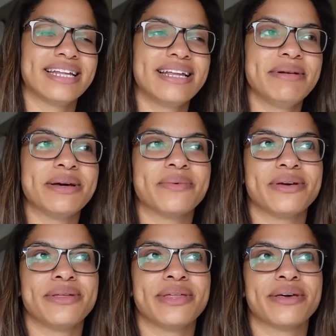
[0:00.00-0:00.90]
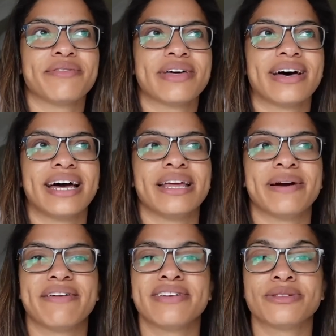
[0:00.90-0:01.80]
Let me know what you think of that.
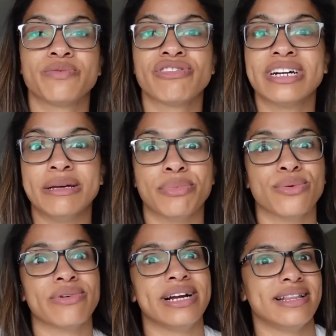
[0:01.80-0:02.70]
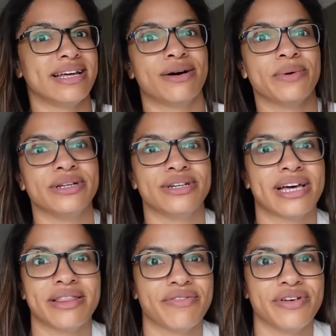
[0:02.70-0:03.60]
Anyway, if it's really boring, then I won't do
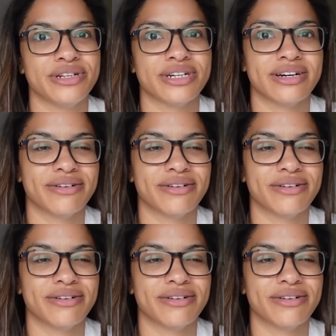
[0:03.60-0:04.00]
that in the future.